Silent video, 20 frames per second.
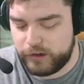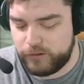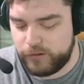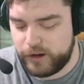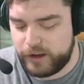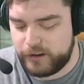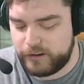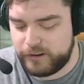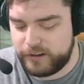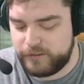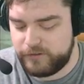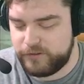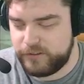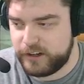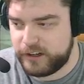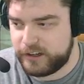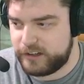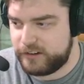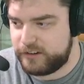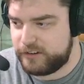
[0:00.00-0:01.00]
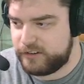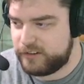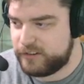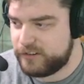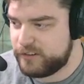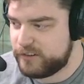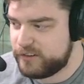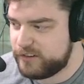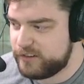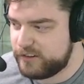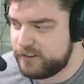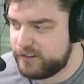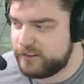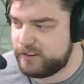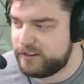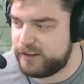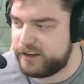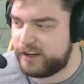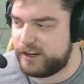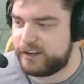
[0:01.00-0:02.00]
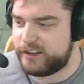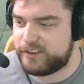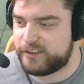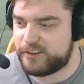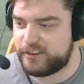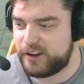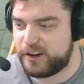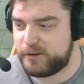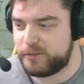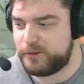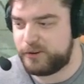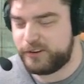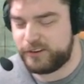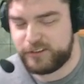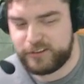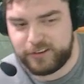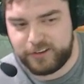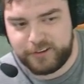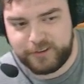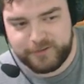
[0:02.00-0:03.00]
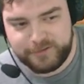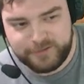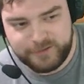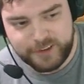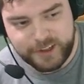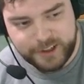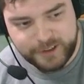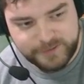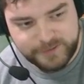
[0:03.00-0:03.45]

around in fucking style points, so yeah.